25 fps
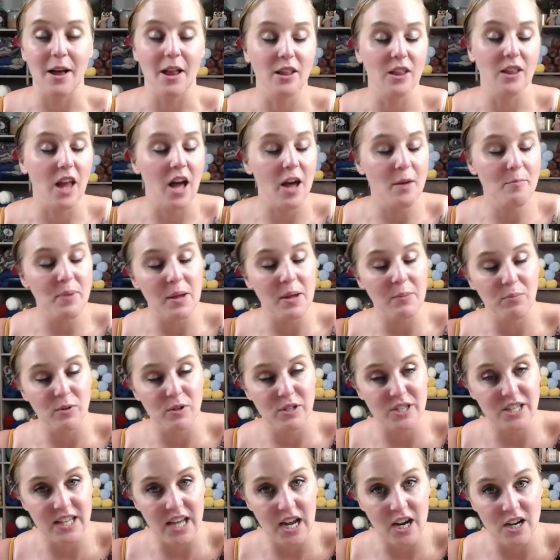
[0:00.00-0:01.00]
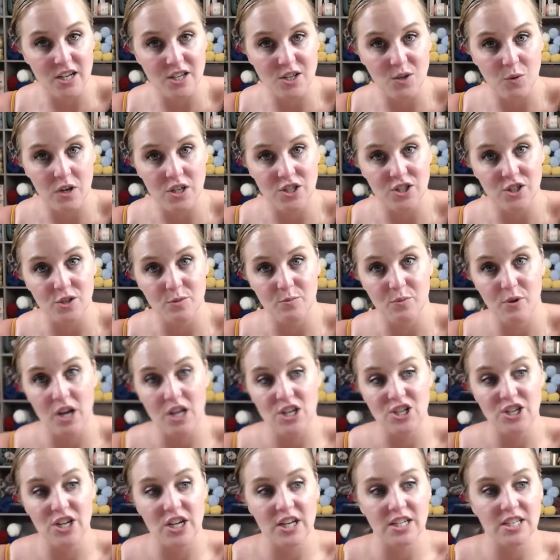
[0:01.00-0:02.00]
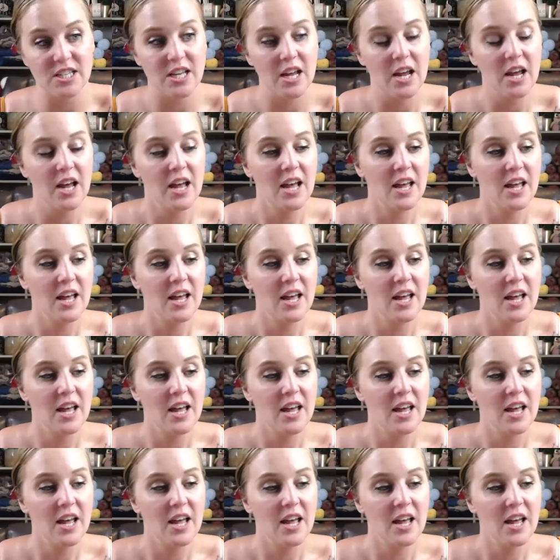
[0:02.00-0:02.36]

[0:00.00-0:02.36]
a lot of people are scared to wash their projects.